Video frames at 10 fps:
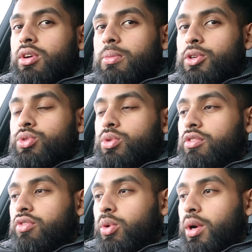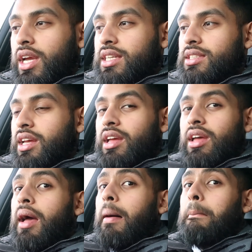W204 is,
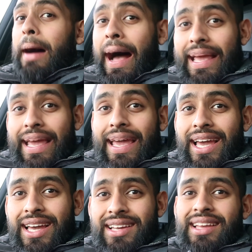buy it.